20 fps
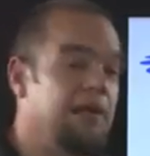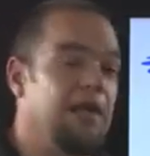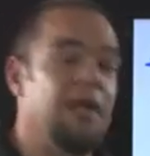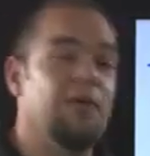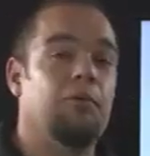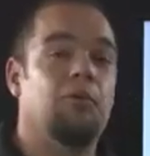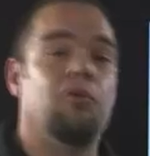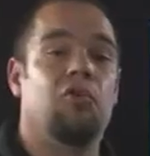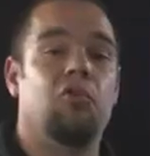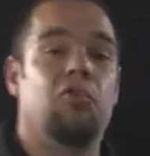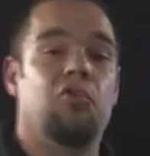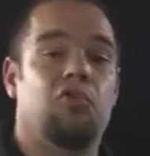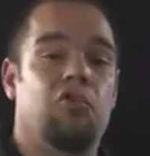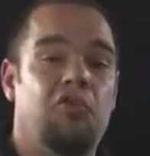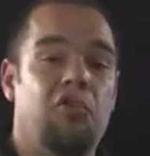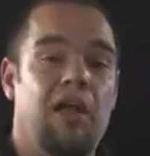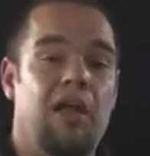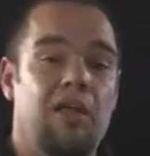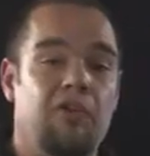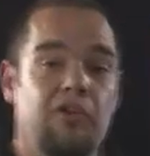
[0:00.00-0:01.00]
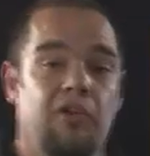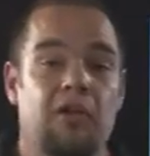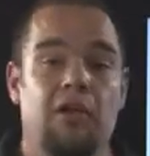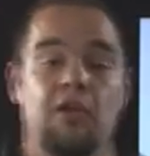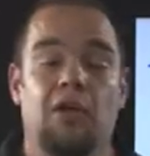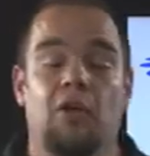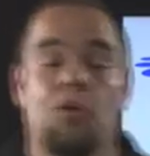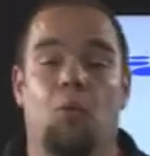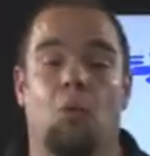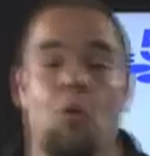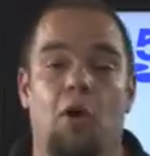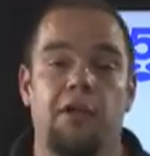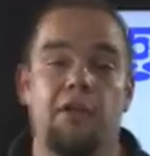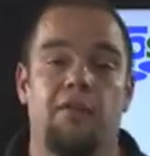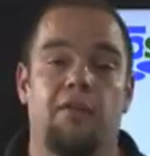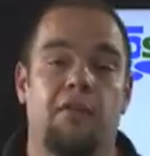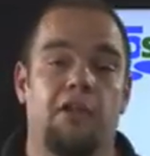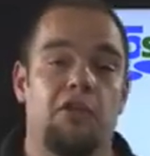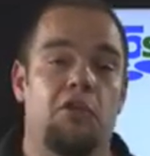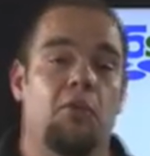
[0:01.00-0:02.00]
be able to set
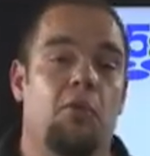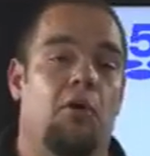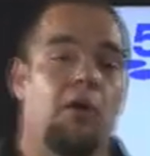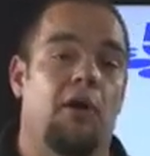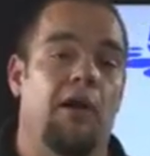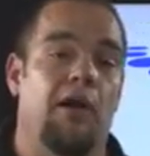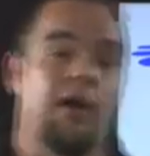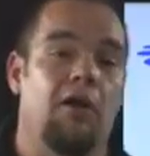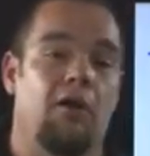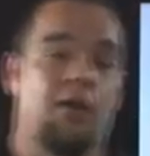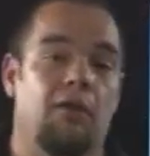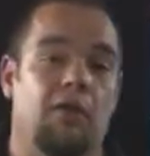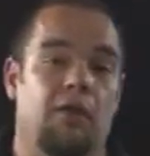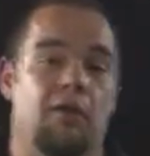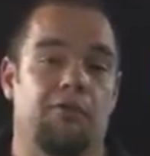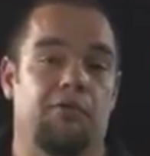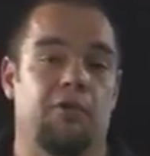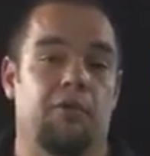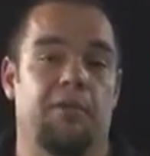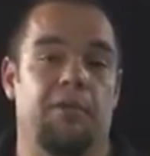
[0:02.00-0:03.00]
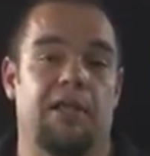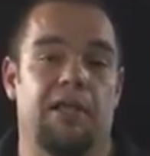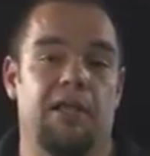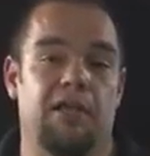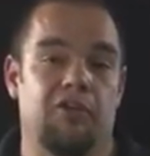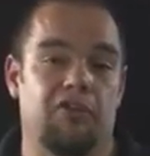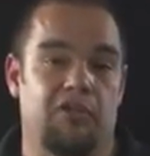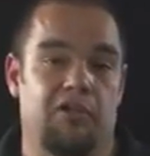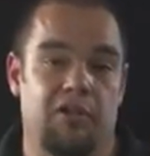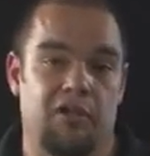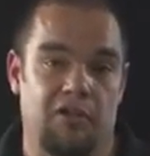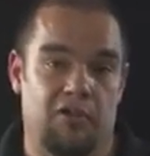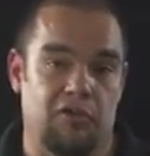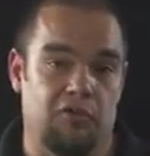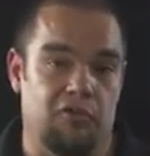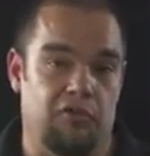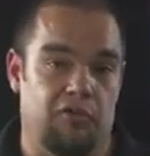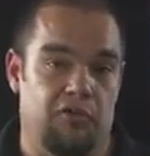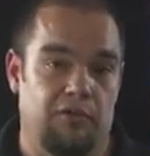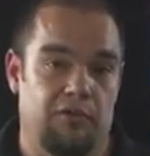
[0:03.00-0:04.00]
what the URL of your page
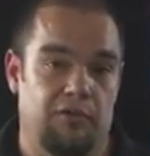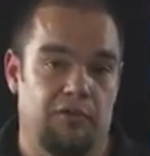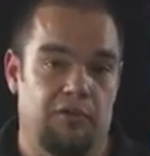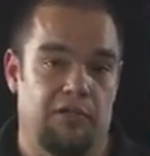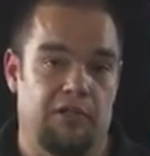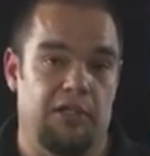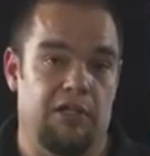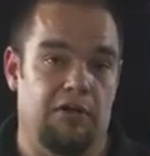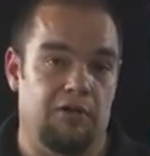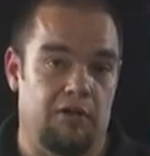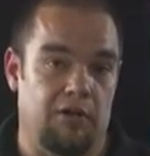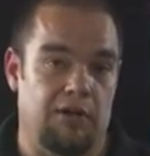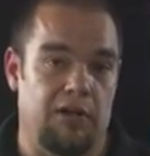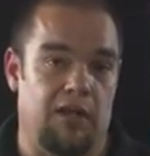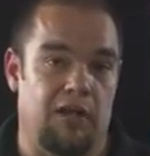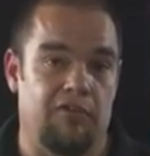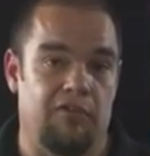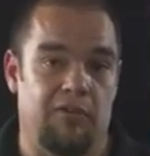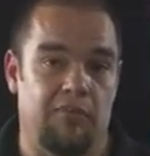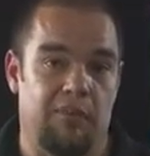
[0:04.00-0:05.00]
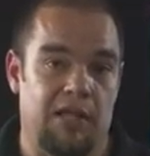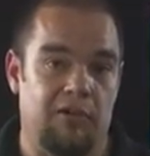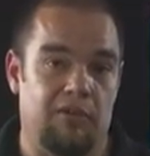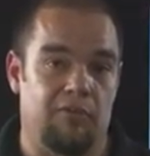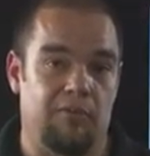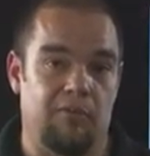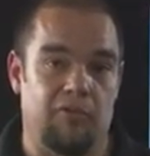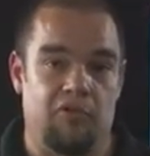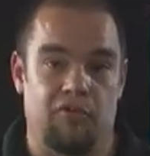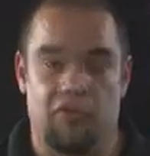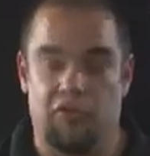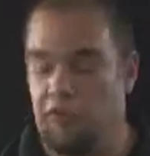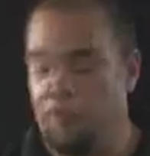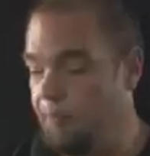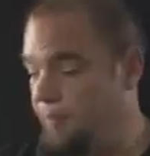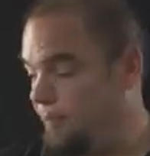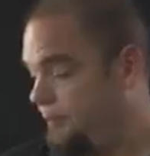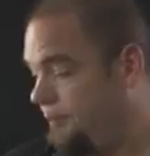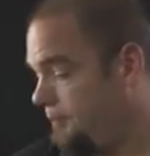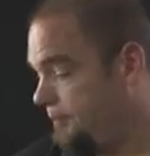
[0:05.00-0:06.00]
is in your content management
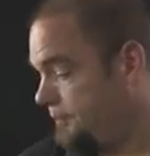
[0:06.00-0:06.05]
system.